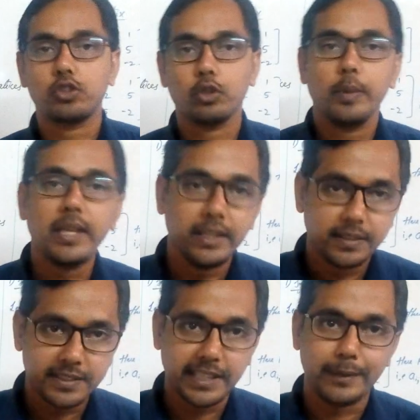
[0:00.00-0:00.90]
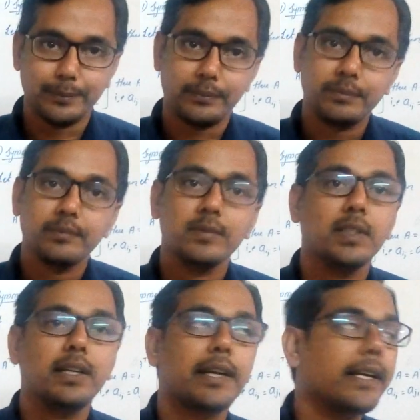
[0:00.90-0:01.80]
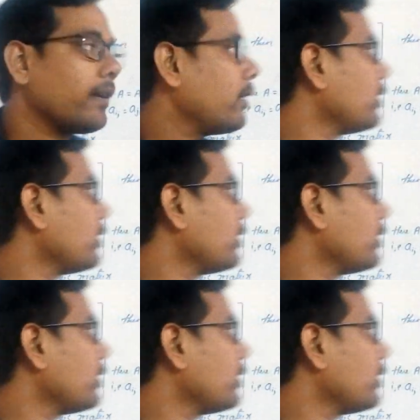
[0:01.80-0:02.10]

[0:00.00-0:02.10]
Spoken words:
should be same, right?